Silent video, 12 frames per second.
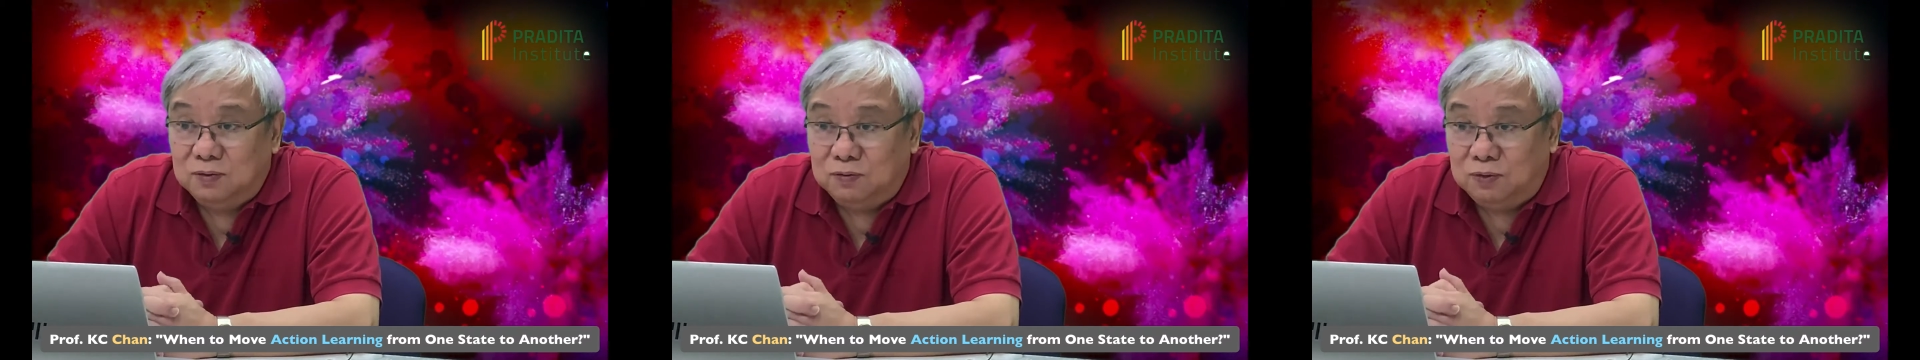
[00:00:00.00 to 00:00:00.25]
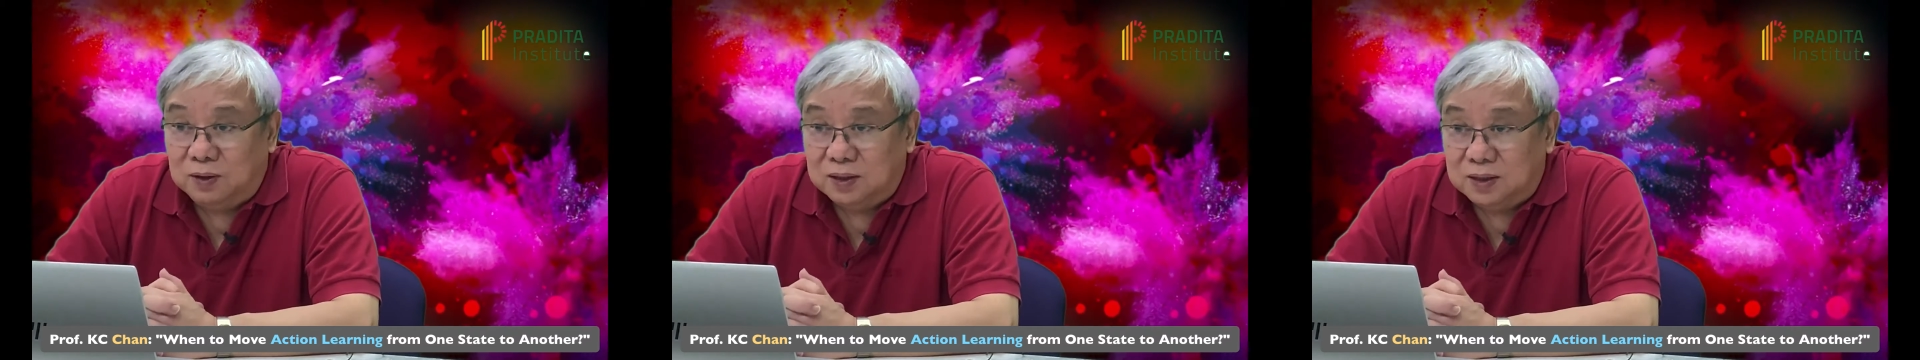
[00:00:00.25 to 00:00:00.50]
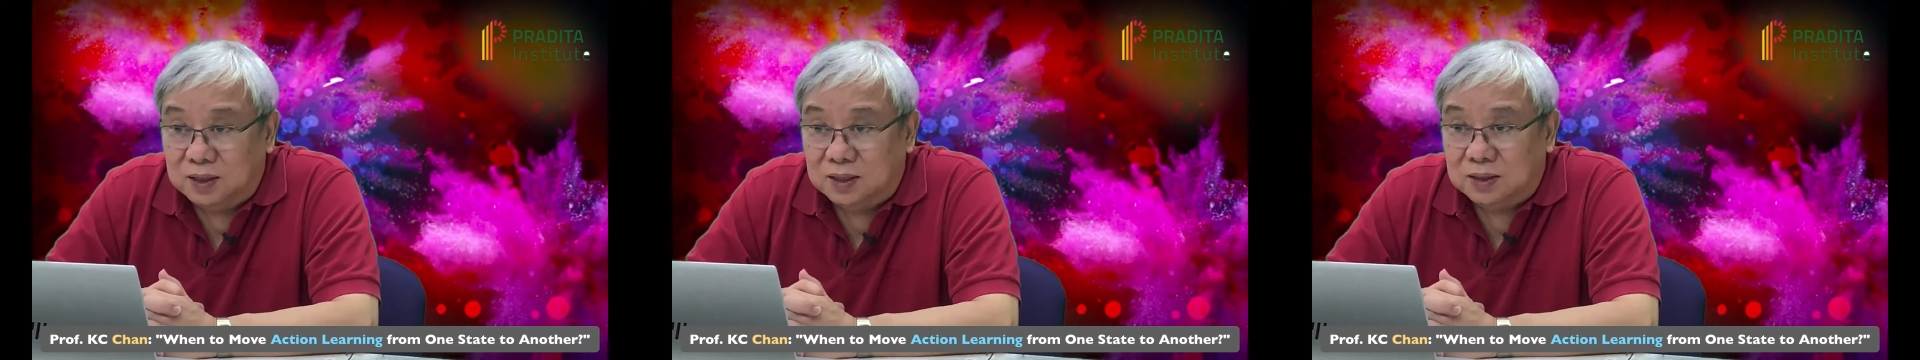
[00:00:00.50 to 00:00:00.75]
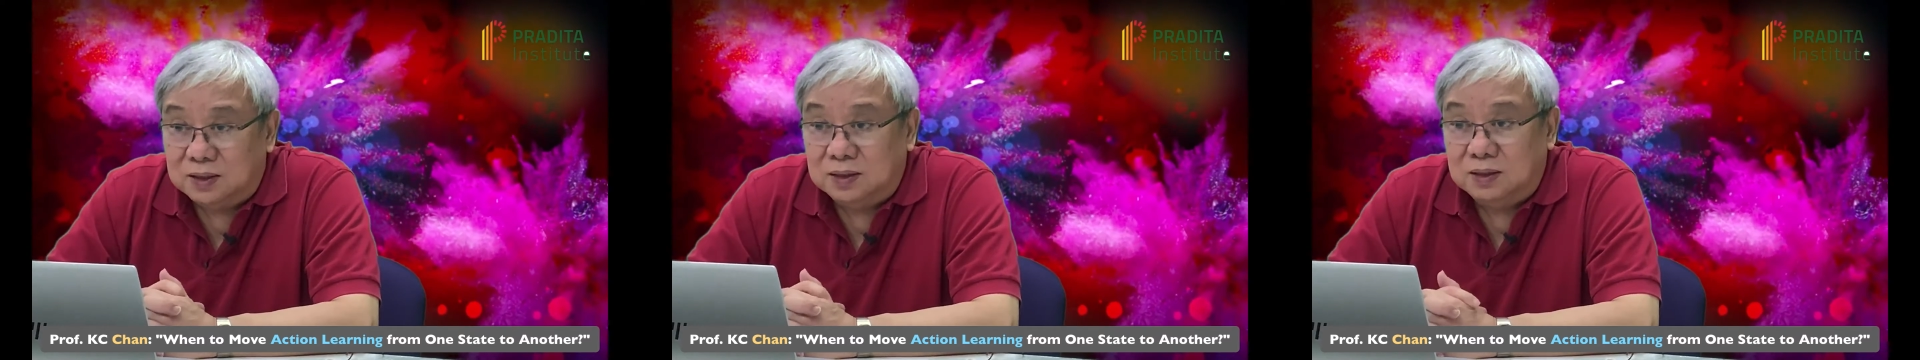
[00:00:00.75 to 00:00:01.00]
what
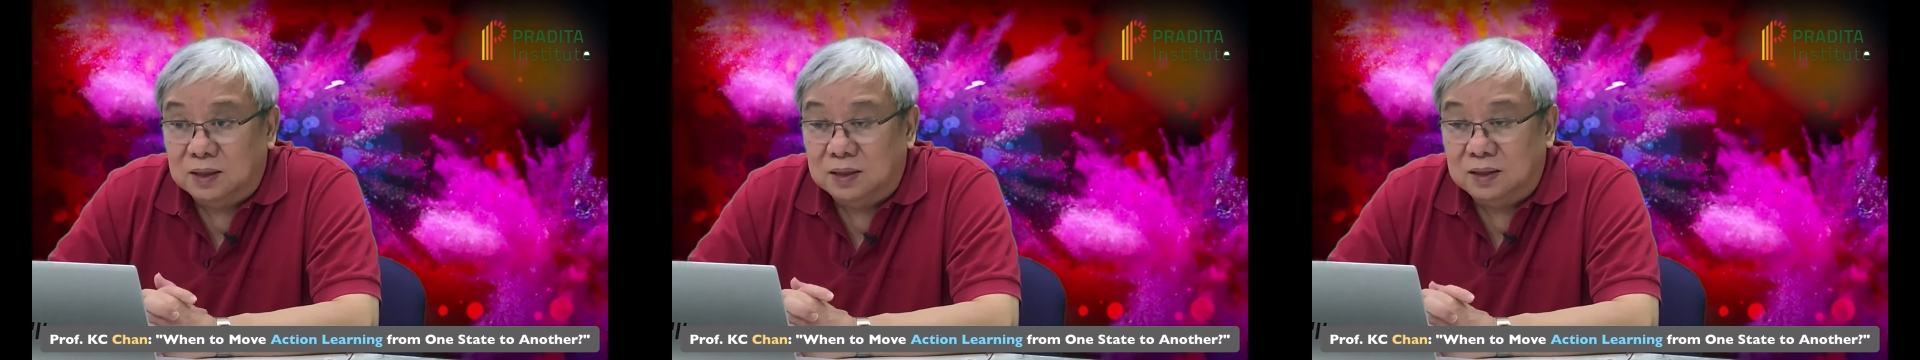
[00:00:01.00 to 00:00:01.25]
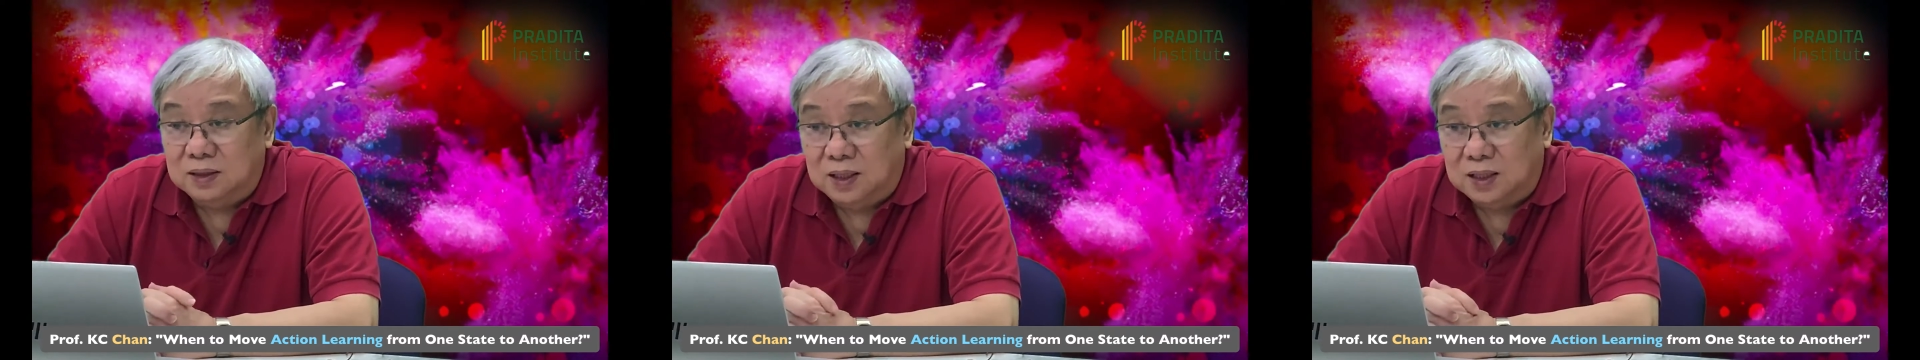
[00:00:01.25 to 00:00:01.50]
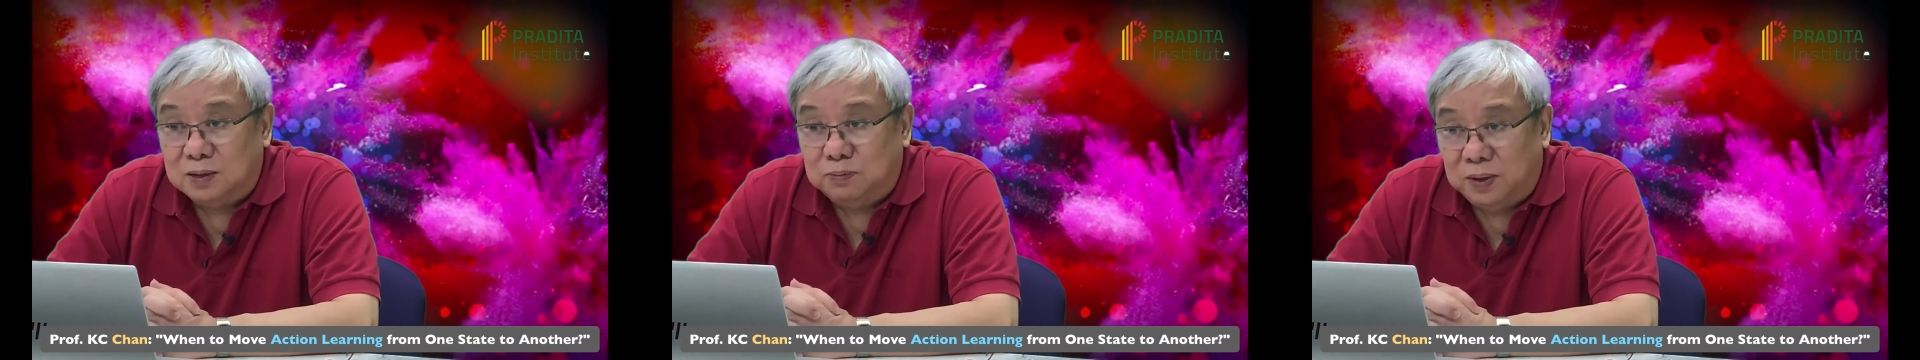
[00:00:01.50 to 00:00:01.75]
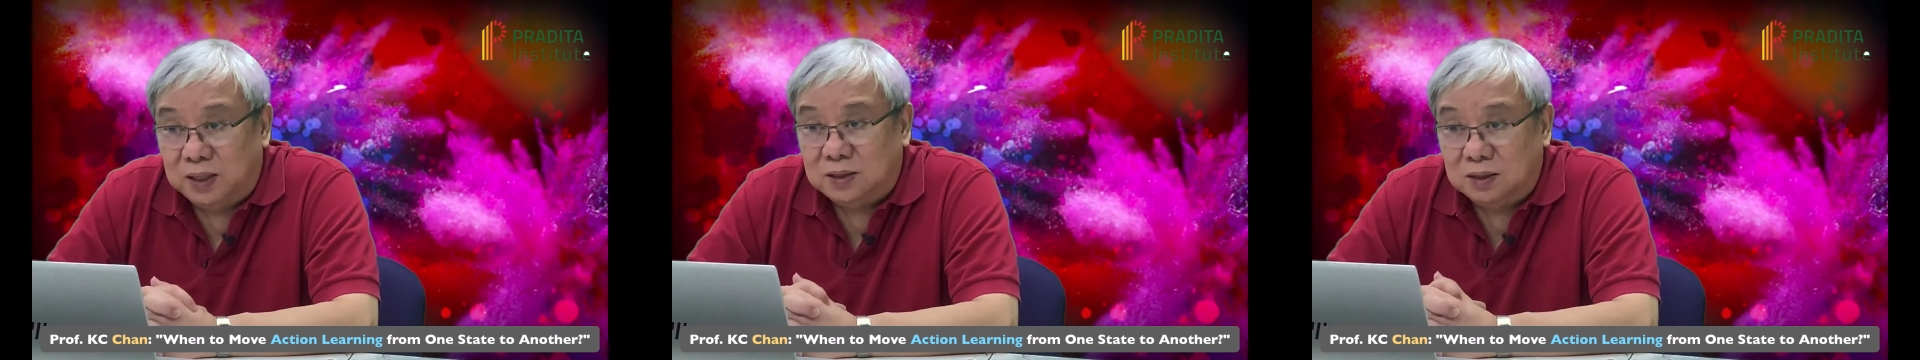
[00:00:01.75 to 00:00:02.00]
is the next
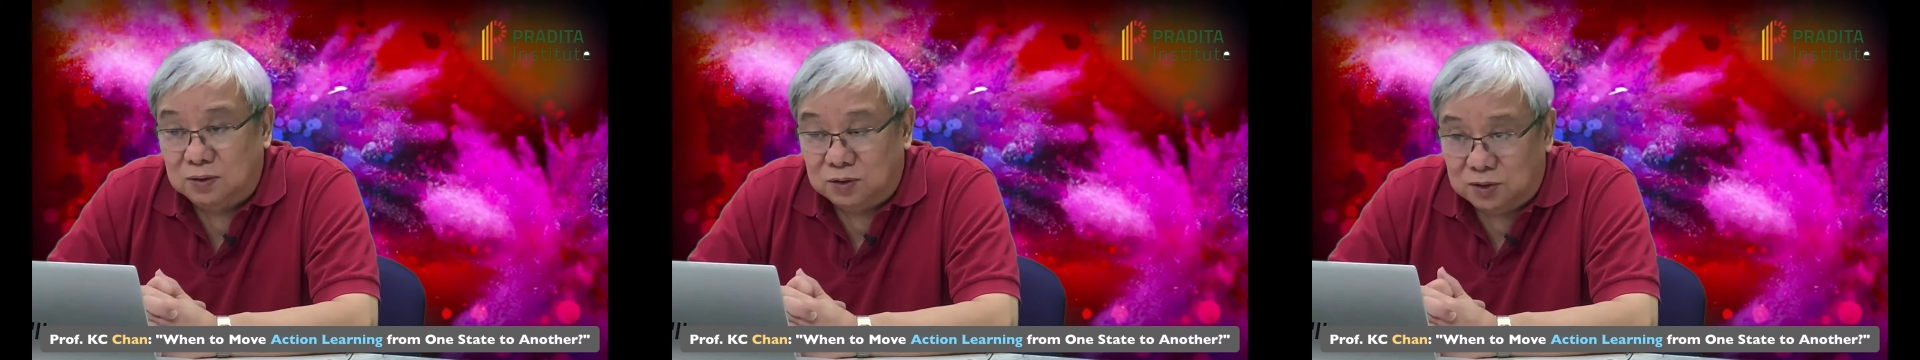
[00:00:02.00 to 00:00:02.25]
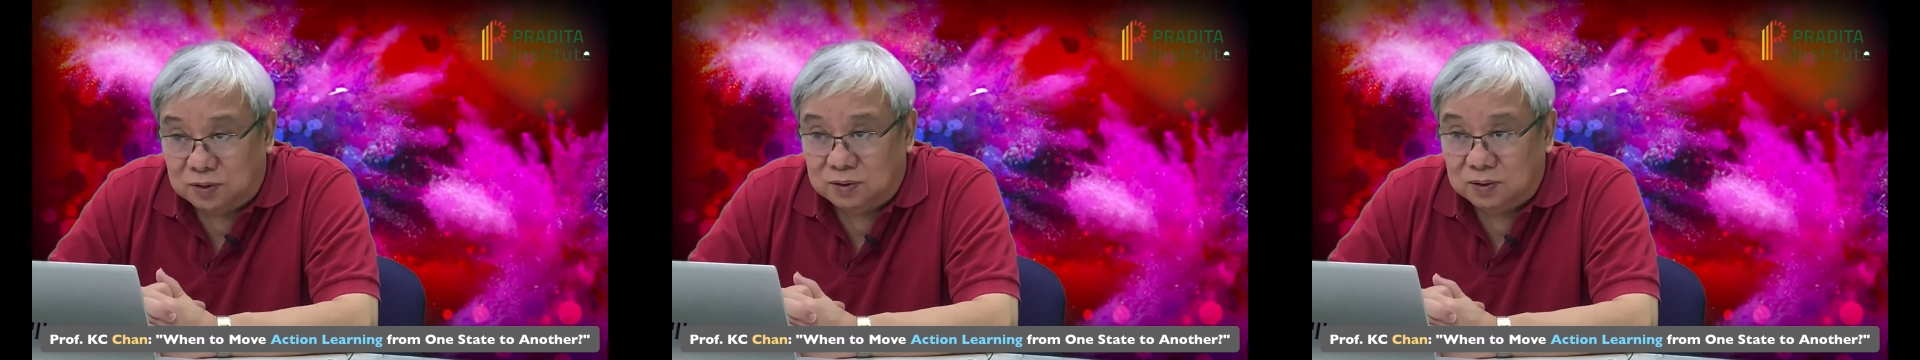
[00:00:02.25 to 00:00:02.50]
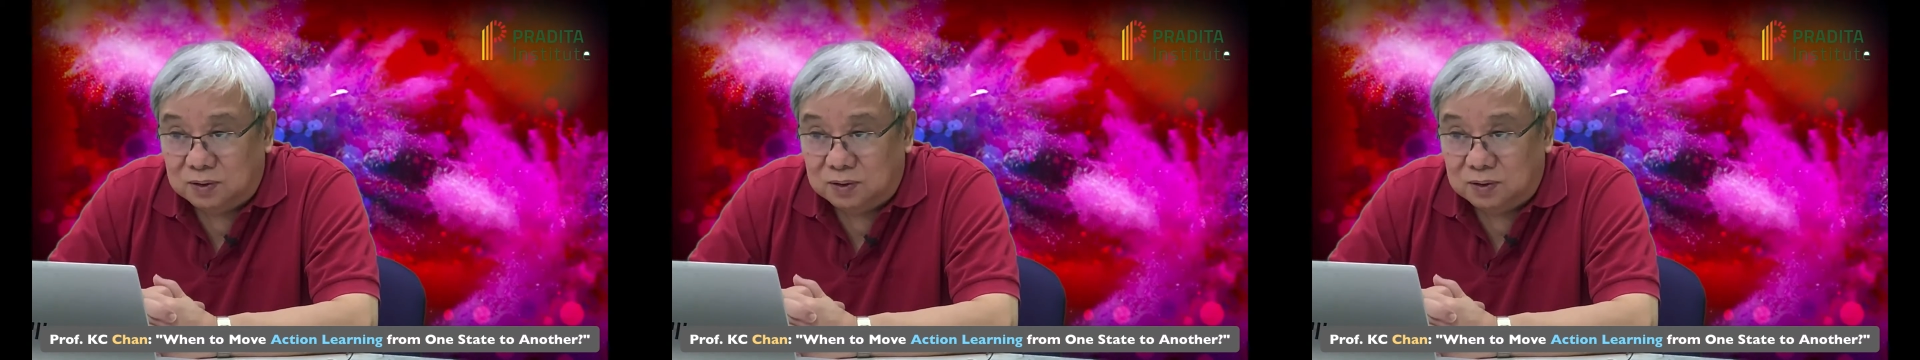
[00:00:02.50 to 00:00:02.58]
best solution.